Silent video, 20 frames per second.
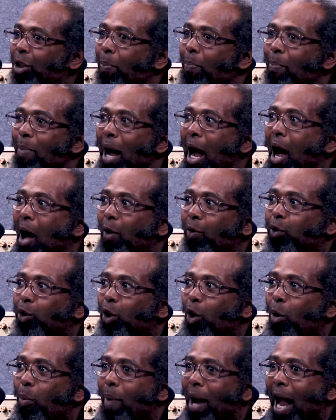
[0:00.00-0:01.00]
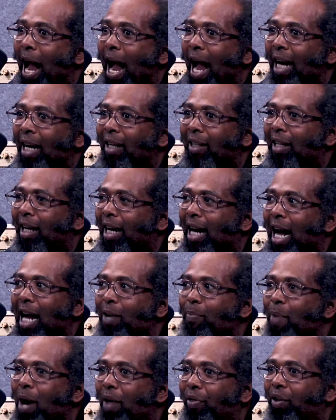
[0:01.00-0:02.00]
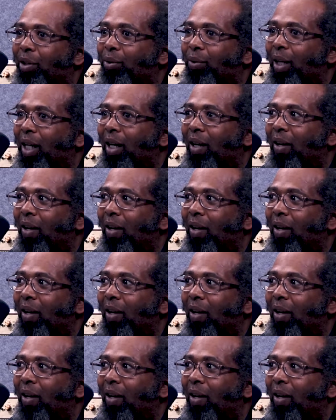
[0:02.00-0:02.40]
your mouth so bad. And the cotton mouth is real.